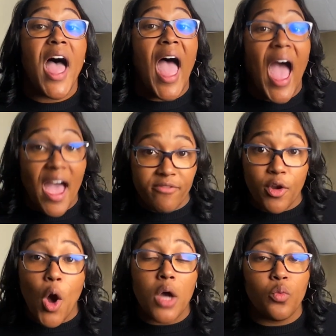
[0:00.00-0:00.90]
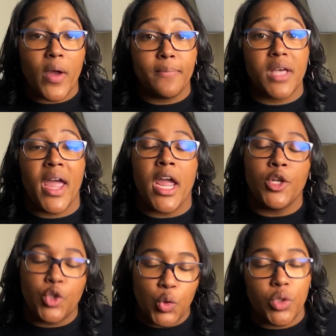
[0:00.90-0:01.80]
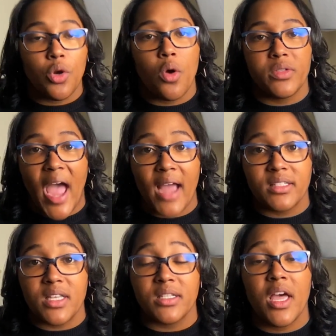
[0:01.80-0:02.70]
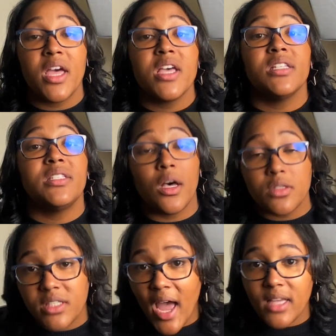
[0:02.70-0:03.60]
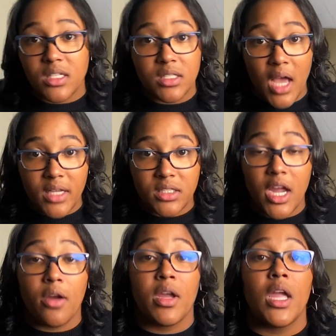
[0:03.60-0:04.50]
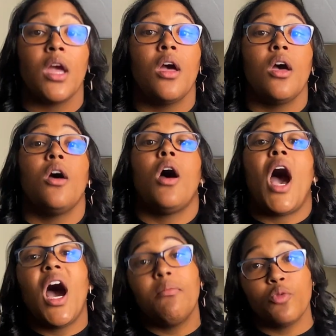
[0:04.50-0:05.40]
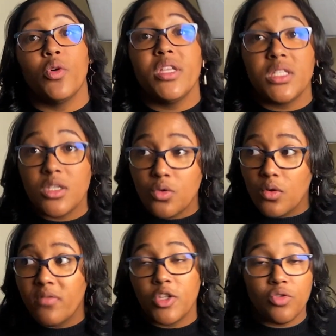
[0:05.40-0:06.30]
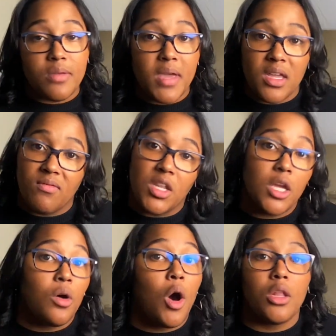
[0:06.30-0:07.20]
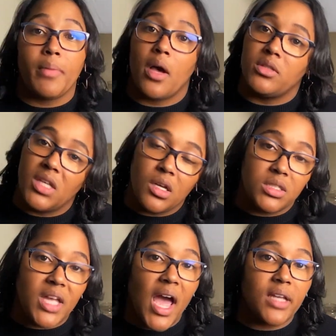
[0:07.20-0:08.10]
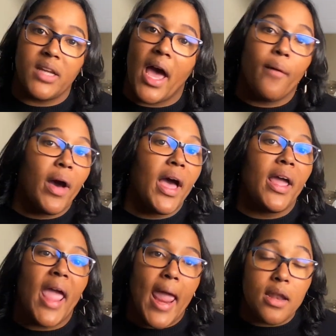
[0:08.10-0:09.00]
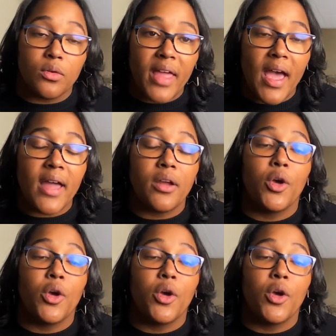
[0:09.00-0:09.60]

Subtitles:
have your own website and do your own taxes. Sales tax is not scary. I'm going to eventually make a video all about sales tax and how I handle that